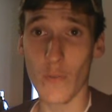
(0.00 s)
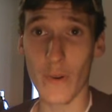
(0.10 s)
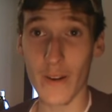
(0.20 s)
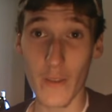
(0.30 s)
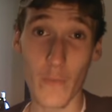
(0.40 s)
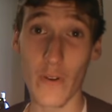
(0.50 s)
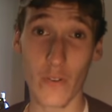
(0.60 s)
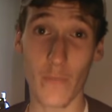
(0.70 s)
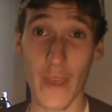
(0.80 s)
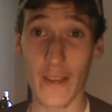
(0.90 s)
everybody, and welcome
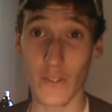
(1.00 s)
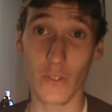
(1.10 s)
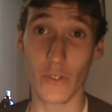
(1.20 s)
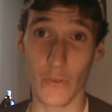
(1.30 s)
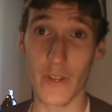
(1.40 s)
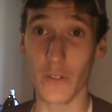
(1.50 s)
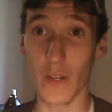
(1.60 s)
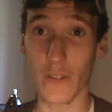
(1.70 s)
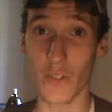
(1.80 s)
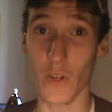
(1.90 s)
back to the Creature
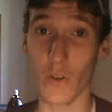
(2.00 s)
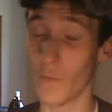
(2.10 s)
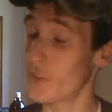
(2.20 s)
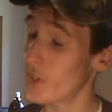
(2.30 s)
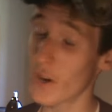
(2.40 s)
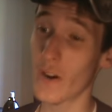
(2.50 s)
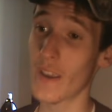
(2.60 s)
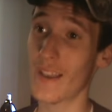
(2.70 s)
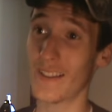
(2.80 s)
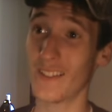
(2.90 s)
Hunt Show. Sorry,
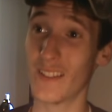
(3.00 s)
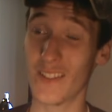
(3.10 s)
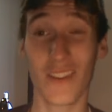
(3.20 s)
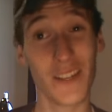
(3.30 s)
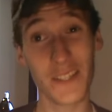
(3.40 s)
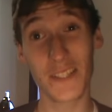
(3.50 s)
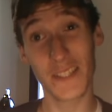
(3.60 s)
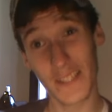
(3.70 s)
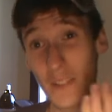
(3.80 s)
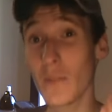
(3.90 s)
Godzillathon is
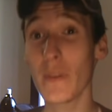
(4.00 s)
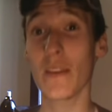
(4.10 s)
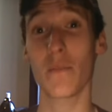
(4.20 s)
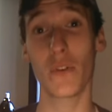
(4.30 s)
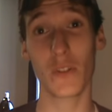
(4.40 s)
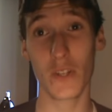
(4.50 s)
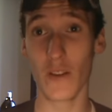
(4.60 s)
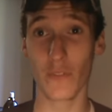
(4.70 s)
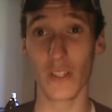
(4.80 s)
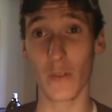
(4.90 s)
still being pushed off
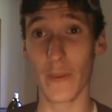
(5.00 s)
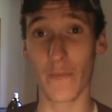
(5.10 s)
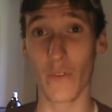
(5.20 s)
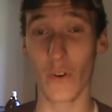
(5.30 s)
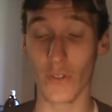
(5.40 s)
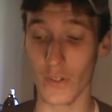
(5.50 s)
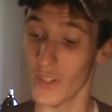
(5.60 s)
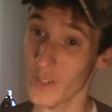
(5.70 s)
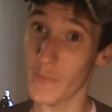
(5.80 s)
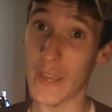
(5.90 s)
a little bit further
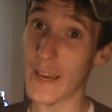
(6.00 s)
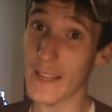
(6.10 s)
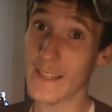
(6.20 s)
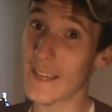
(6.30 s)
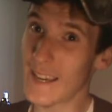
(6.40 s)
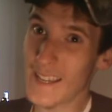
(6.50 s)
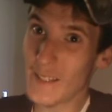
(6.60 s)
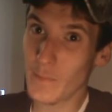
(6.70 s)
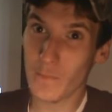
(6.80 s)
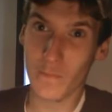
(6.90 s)
just because
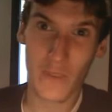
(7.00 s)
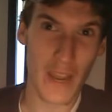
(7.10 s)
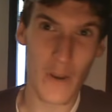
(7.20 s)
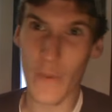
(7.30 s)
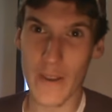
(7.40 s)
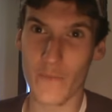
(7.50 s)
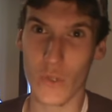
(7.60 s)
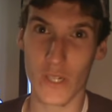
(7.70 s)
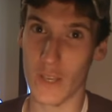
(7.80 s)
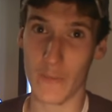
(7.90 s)
I'm kind of waiting for
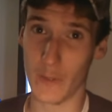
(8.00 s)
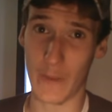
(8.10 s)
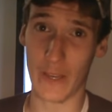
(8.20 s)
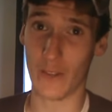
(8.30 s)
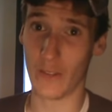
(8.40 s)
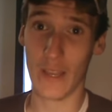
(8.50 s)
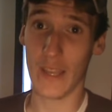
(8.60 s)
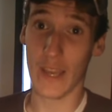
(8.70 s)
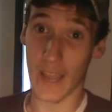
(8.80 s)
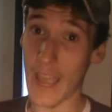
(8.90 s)
it to come in the mail.
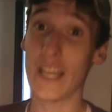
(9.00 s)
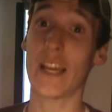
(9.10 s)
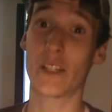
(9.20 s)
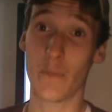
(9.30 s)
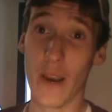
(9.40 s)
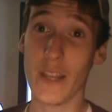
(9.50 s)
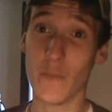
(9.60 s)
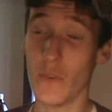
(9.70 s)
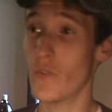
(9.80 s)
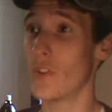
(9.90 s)
I had to actually buy the
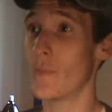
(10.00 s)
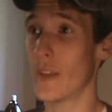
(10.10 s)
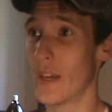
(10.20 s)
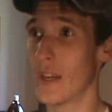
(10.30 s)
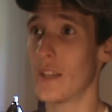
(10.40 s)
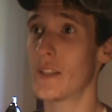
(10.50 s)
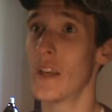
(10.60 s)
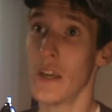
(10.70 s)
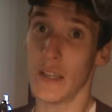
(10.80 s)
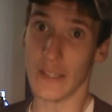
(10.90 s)
movie because
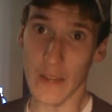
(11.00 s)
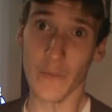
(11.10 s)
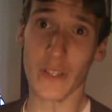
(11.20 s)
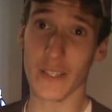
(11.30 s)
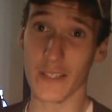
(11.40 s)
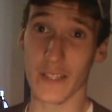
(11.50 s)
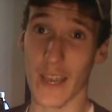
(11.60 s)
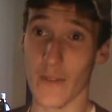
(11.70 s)
Netflix doesn't